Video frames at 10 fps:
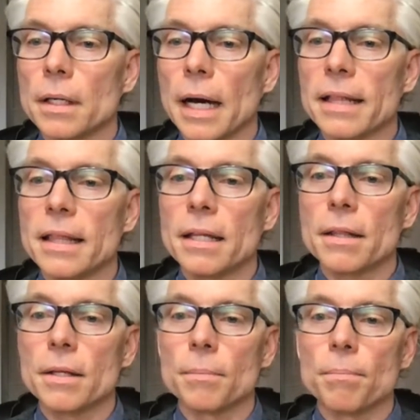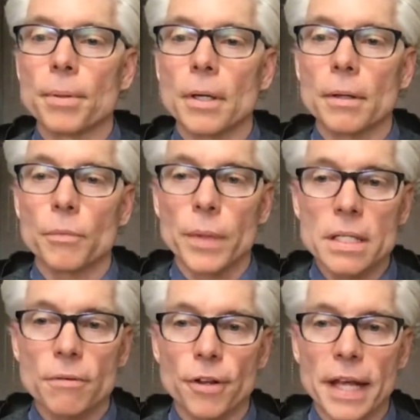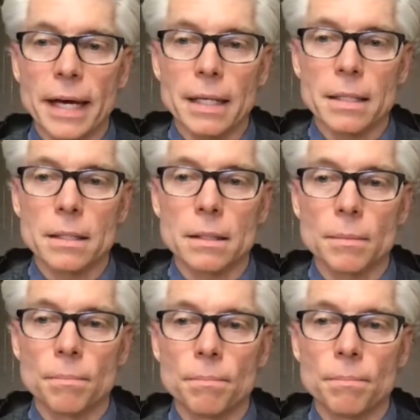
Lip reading: think the reason for that is